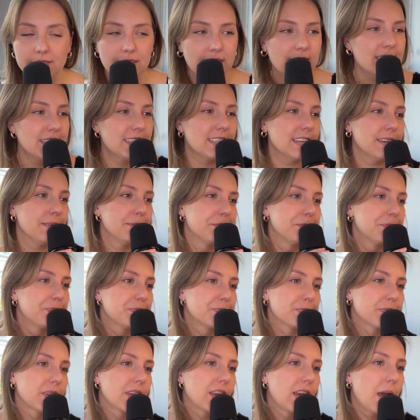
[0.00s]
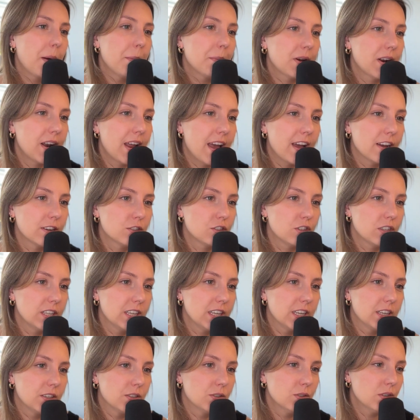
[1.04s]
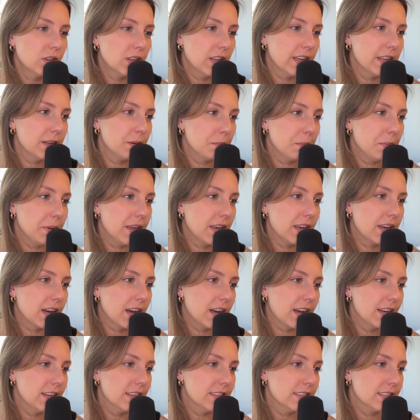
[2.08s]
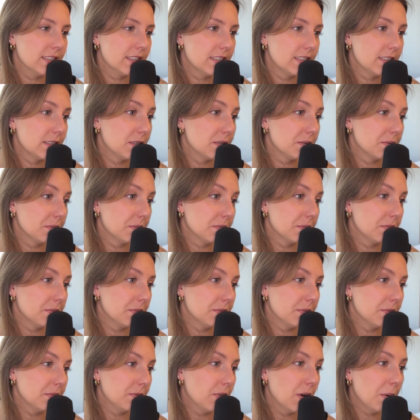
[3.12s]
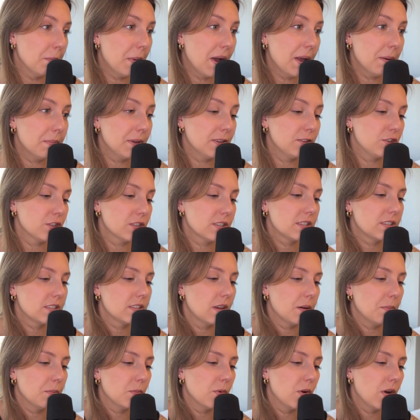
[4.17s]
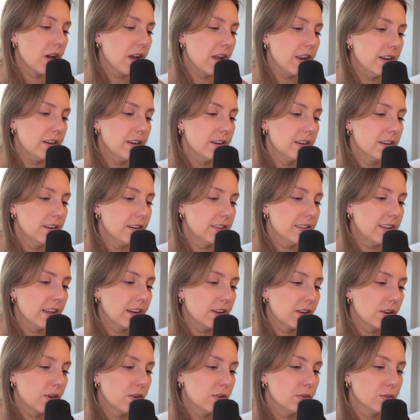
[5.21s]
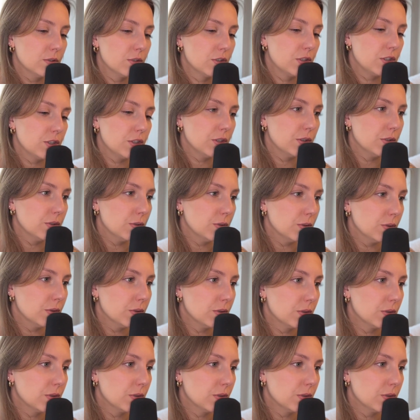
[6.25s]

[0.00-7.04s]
Let's see. I'm gonna actually Google it, because it might be just someone that goes to.